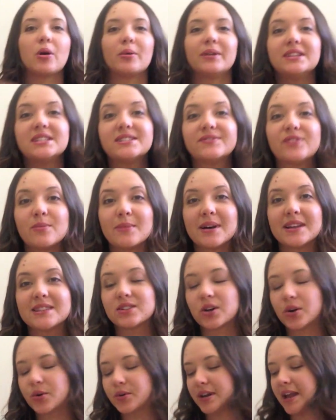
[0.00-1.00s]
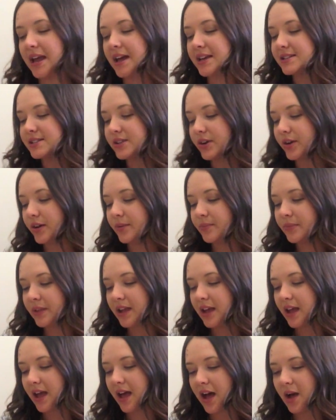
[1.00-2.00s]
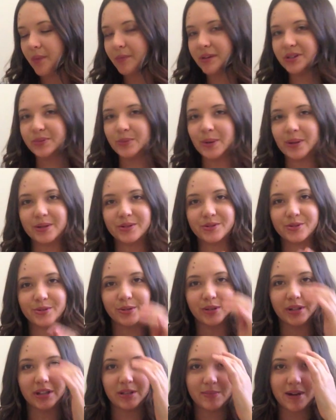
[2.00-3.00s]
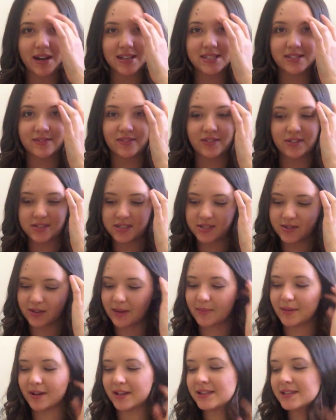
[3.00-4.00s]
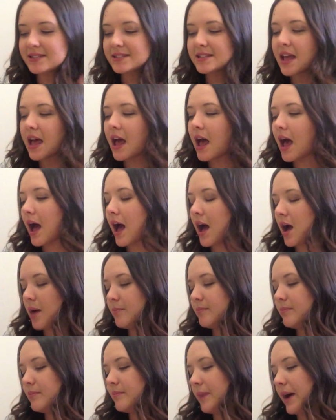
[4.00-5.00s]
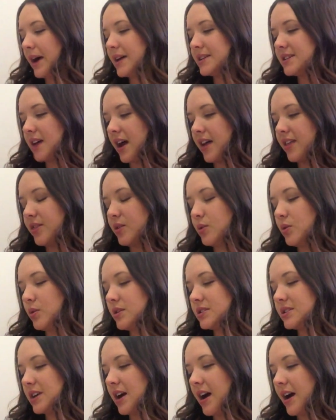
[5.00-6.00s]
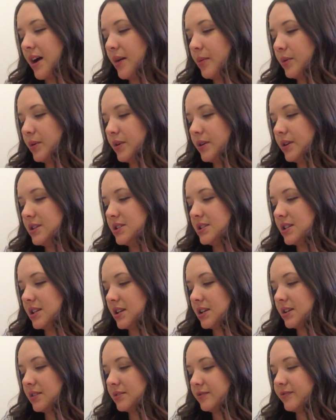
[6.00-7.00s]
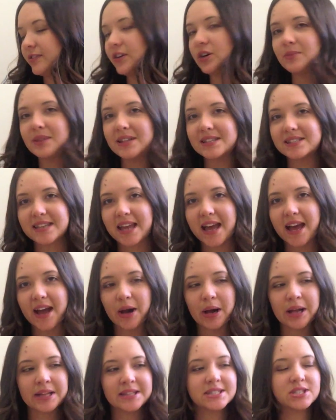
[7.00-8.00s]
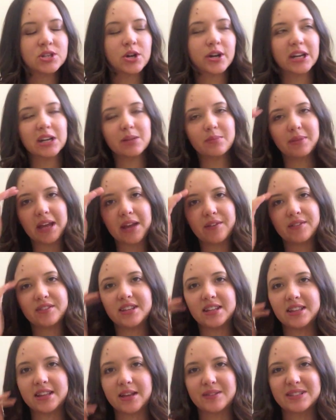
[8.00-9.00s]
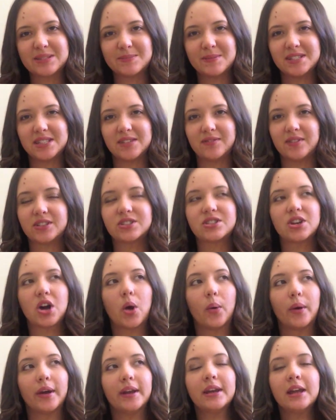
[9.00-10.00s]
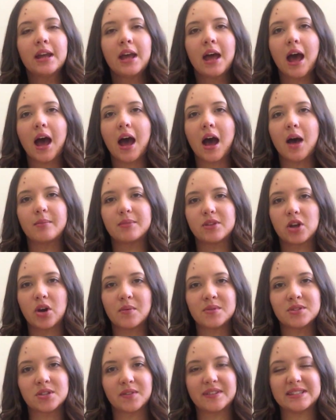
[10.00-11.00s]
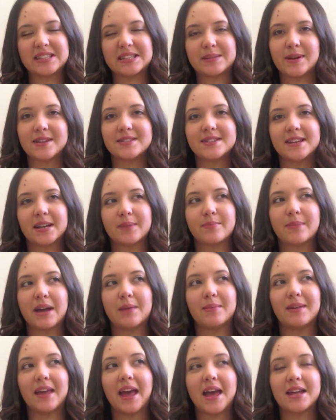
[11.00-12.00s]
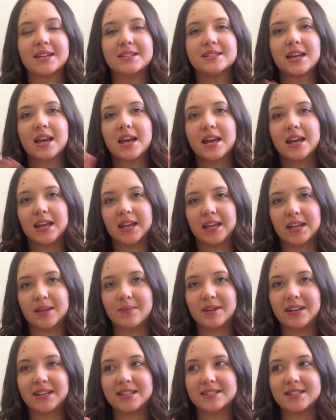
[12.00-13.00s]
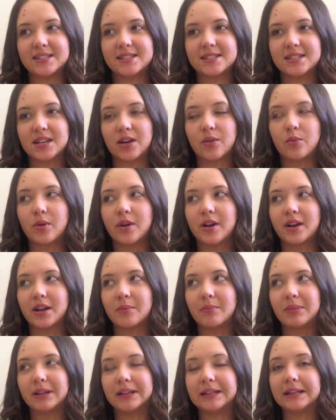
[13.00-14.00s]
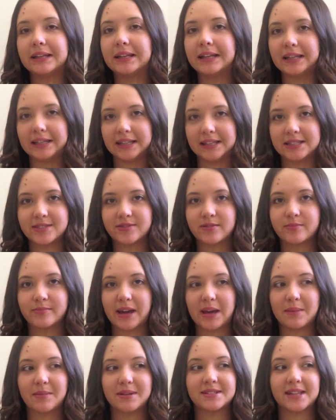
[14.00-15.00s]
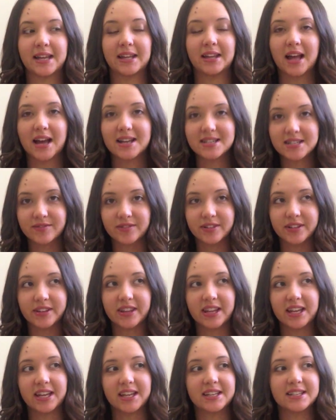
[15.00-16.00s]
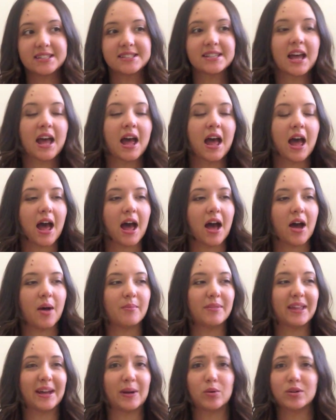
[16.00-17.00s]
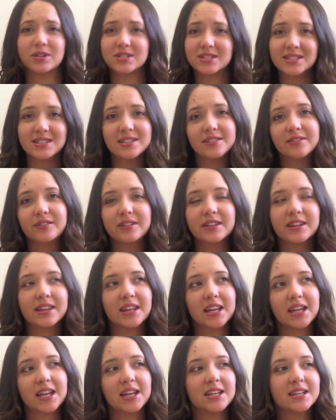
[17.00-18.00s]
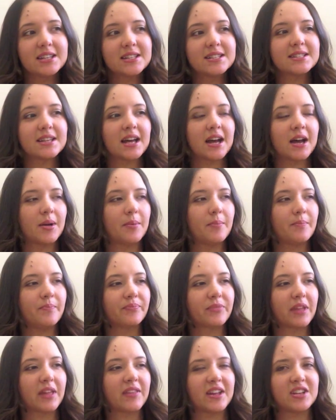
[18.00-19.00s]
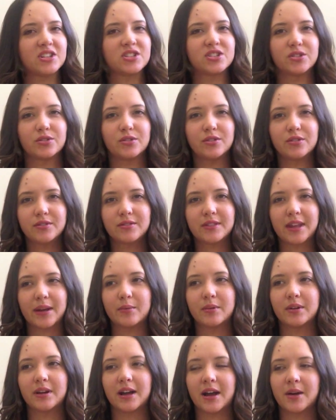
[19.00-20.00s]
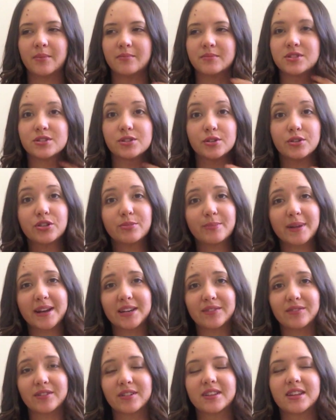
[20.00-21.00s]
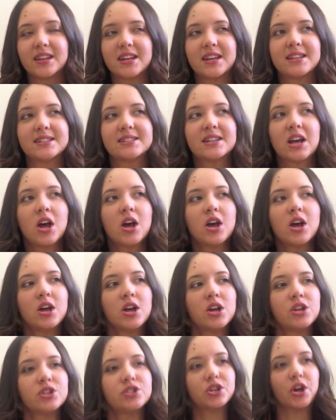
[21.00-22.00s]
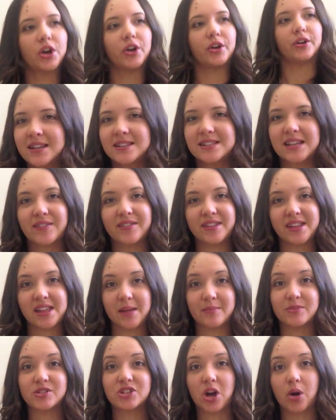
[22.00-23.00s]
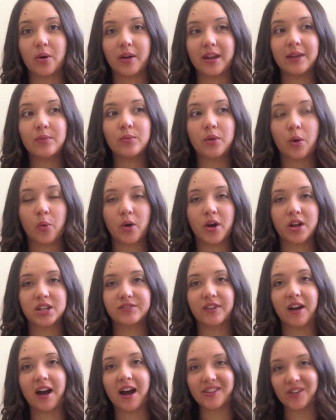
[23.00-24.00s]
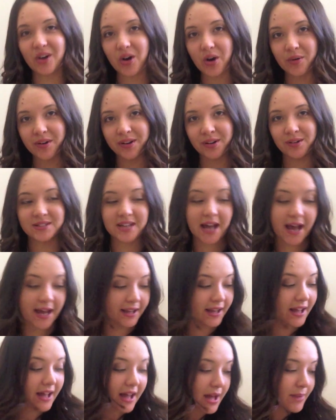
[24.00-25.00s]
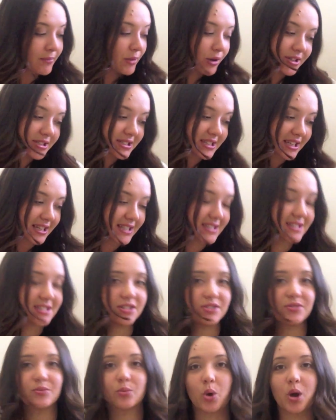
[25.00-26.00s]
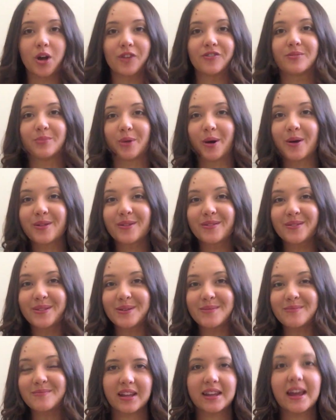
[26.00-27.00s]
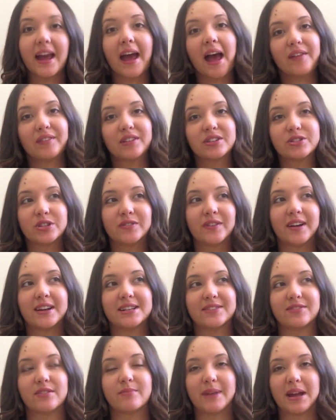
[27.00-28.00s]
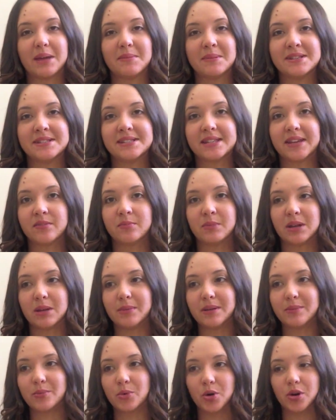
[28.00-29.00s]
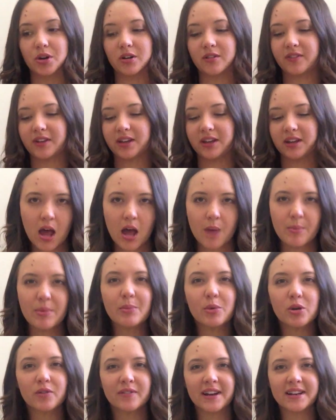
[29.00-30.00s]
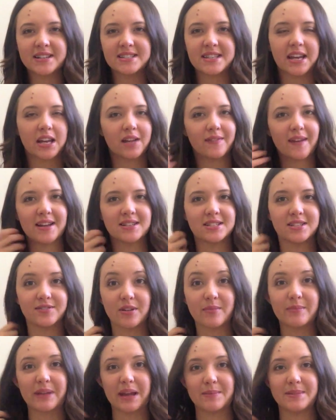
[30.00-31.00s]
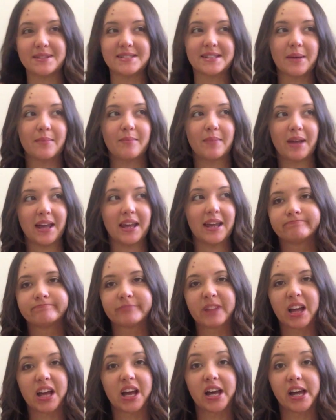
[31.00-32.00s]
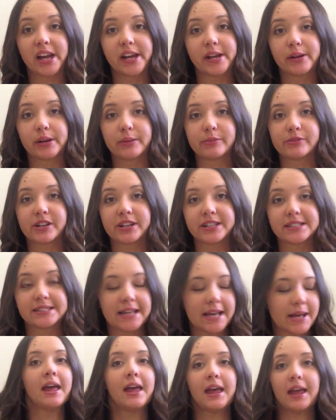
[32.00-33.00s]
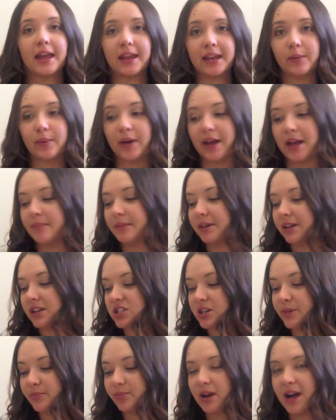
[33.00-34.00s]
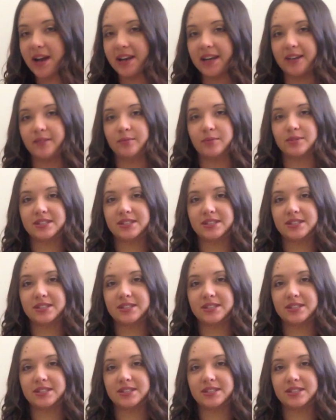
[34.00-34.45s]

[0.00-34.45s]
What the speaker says: Owen is 4 months old now, so he's well and truly past the first 3 months. But I thought I would film this now. It's not going to be everything that was specific to Owen. Owen's obviously my second baby, and him and his sister were completely different babies. They liked different things. They wanted different things. They were soothed by different things. So everything that I'm showing worked for either Owen or Taylor, and most things didn't work for both of them. Yeah, having two very different babies has given me a bit more of an understanding of how different babies can be. I don't know what I'm trying to say. Anyway, I'm going to jump right in.